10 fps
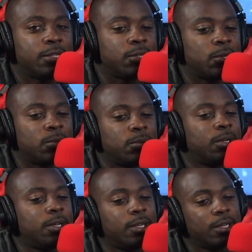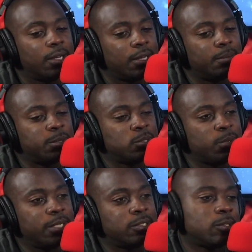You know, uh,
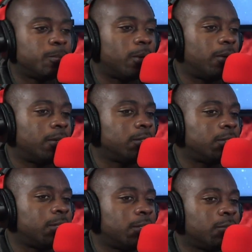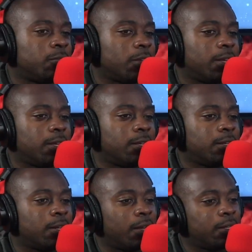between super hard stuff
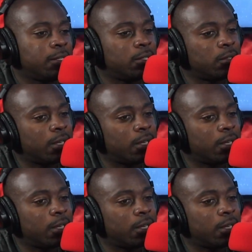and like you know,